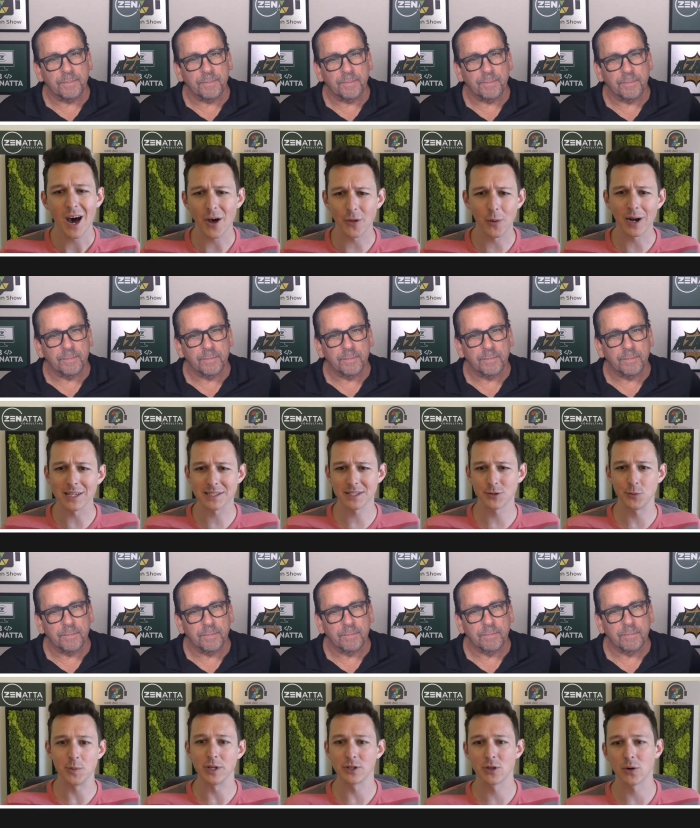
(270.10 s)
Speaker 1: Otherwise, this would
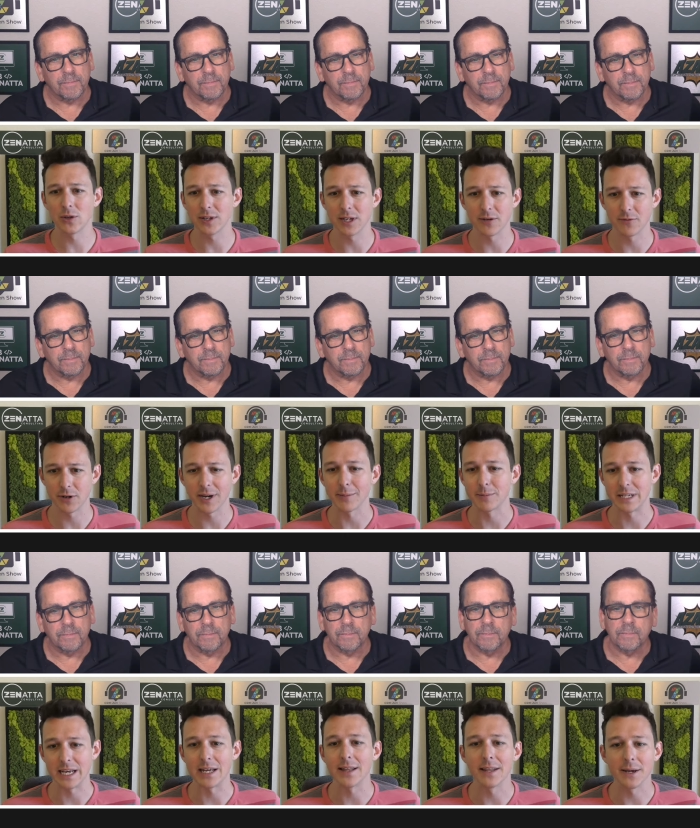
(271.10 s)
be a totally different
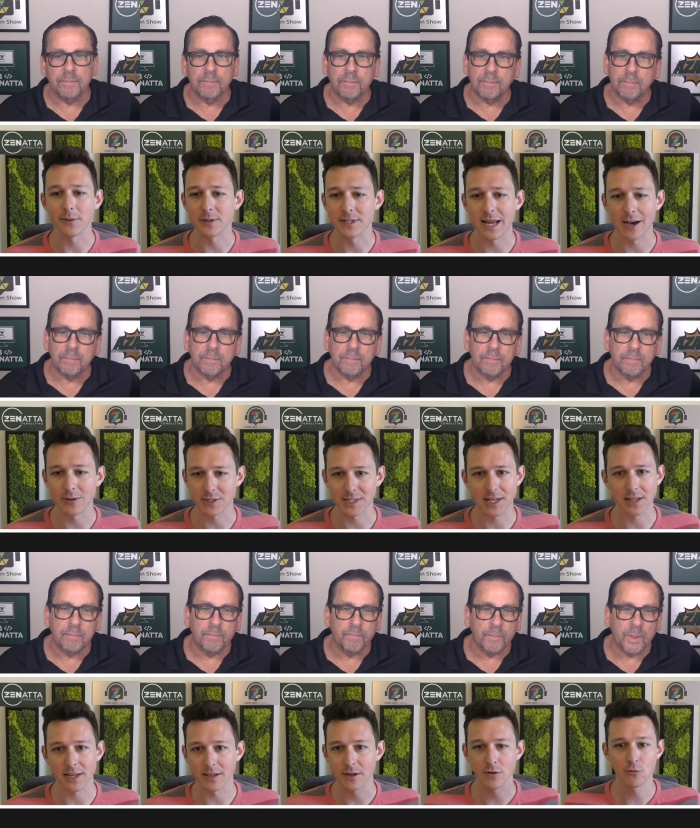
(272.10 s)
update. They would now say
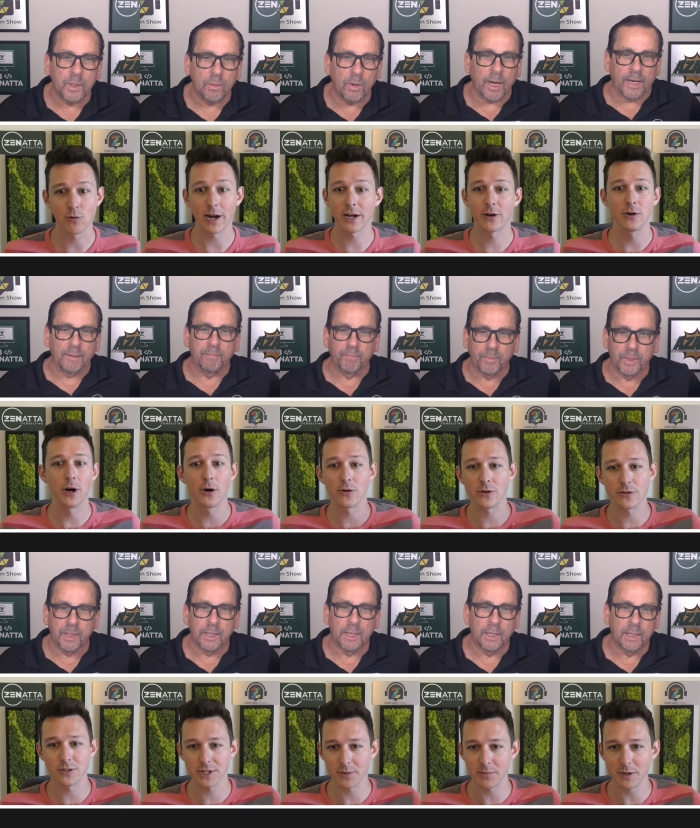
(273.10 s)
like record right.
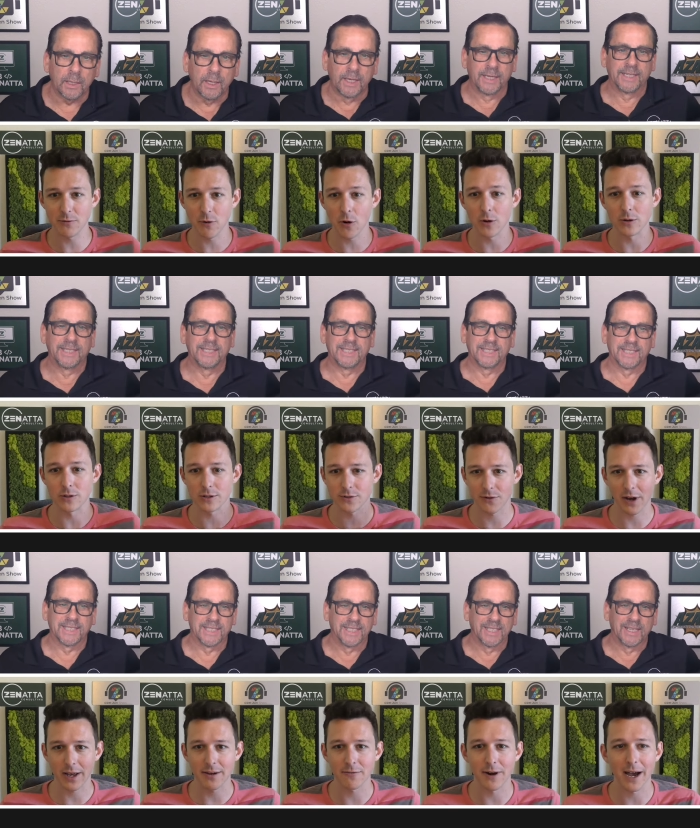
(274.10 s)
owners can be roles,
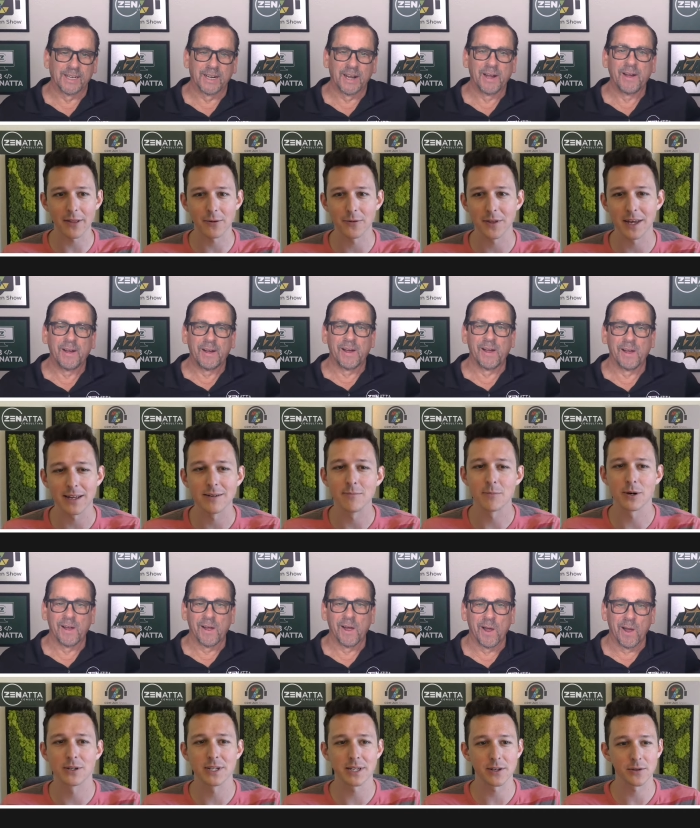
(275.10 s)
right, rather than
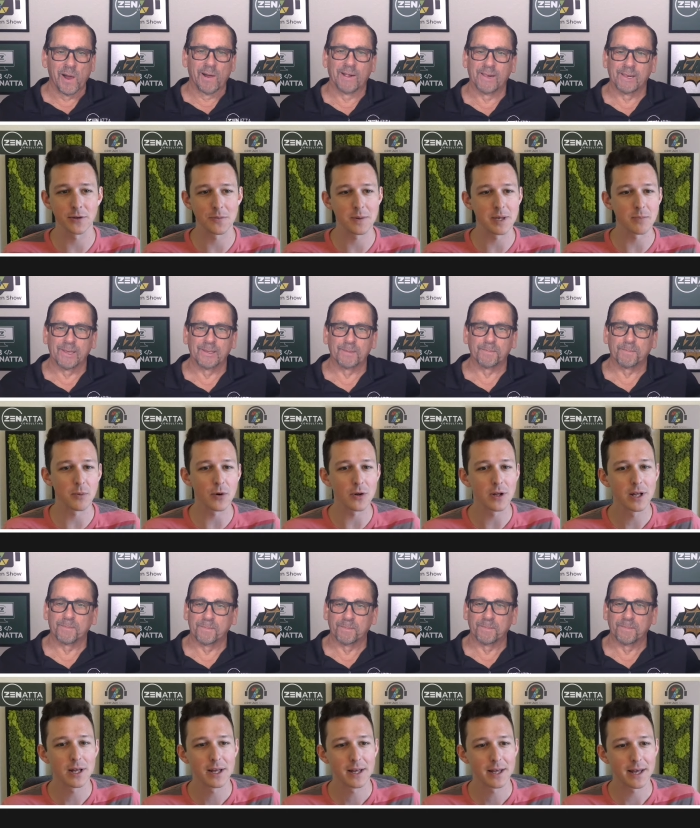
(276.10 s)
particular people.
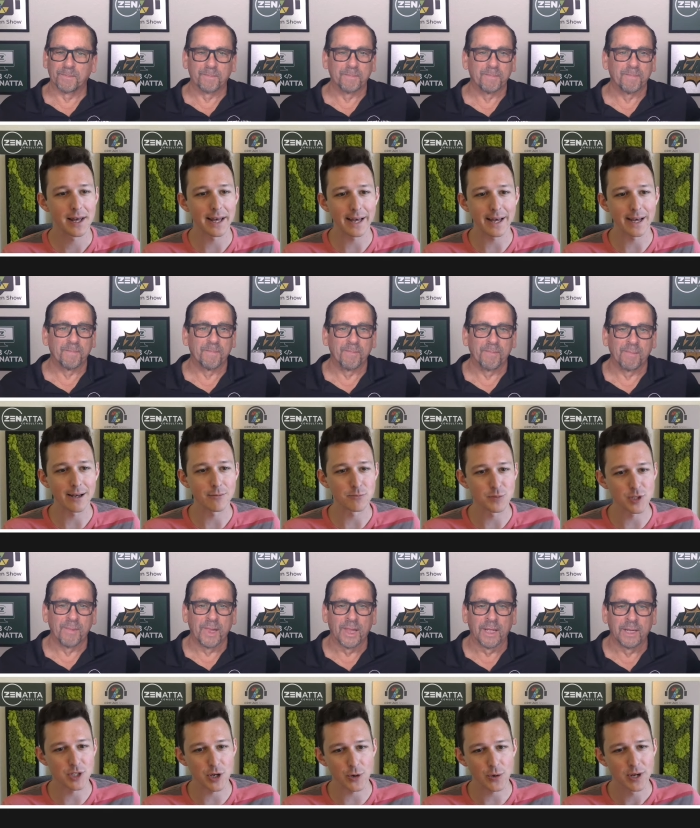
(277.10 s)
Um,
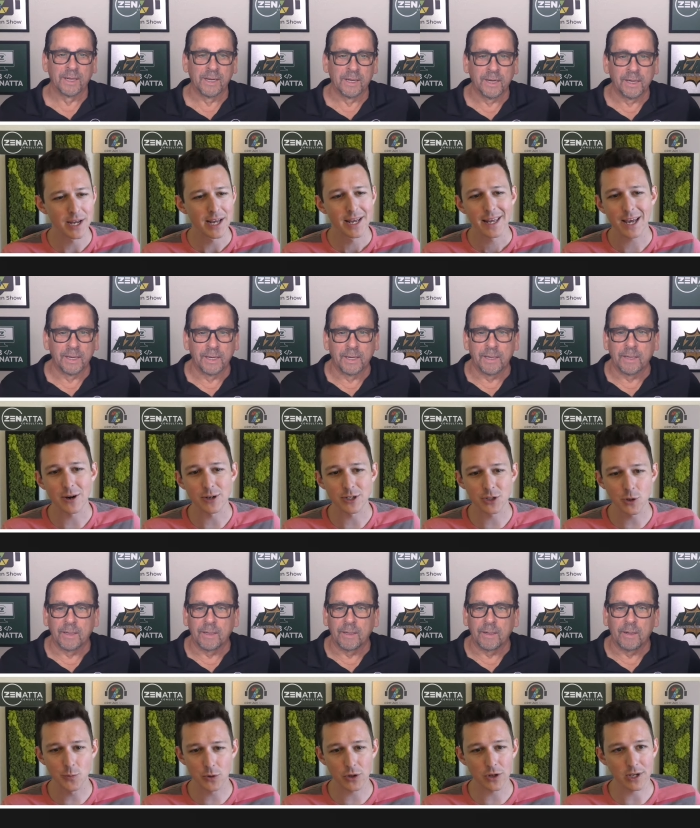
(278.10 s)
so yeah, I would
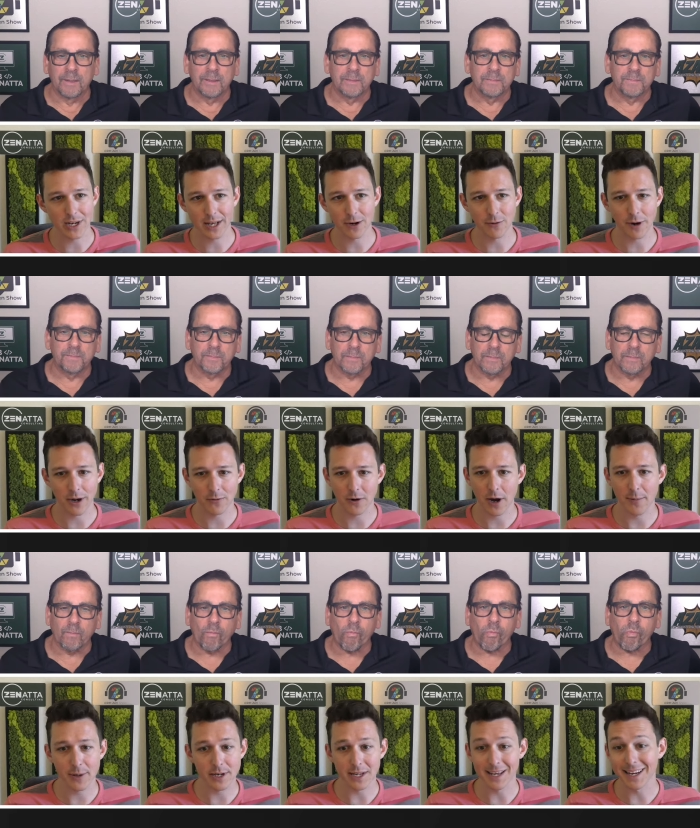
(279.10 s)
assume we're looking at a round
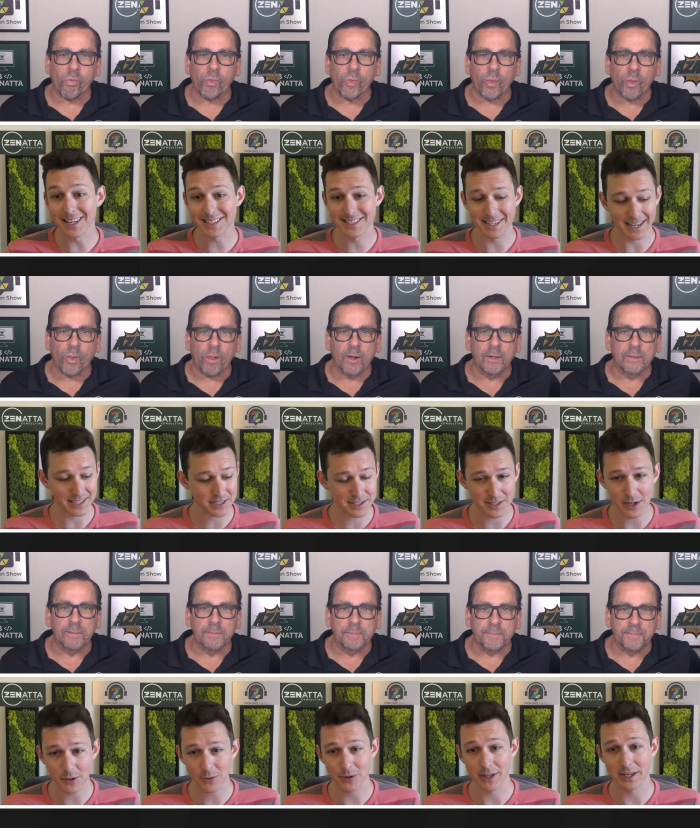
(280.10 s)
robin. It is nice
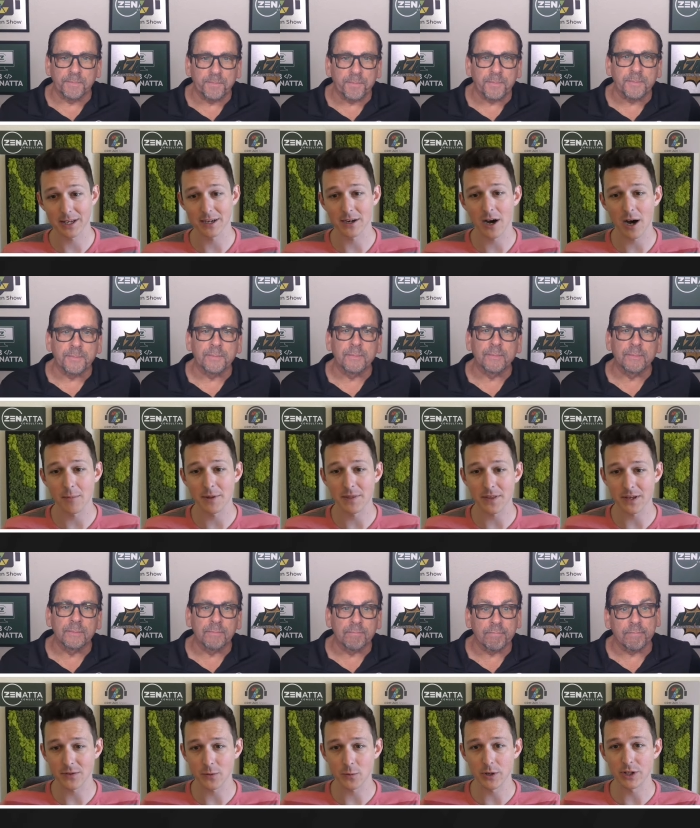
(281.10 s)
though. Like a common thing
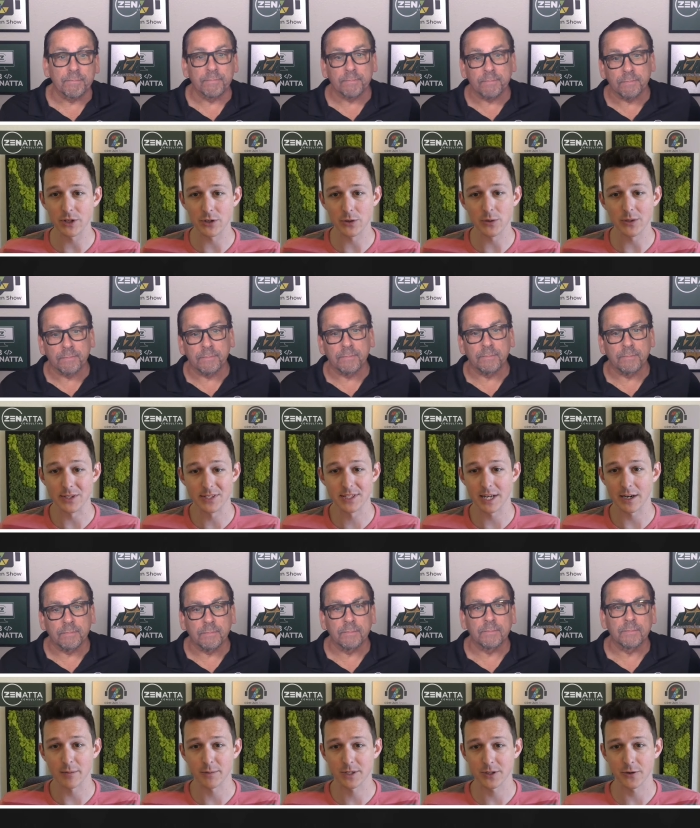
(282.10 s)
that we do is set
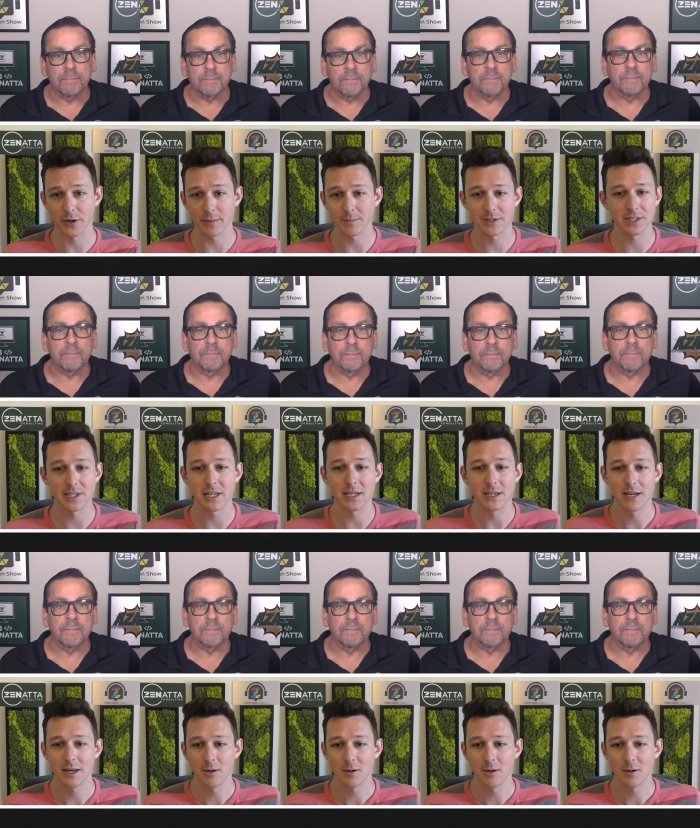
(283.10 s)
up scripts that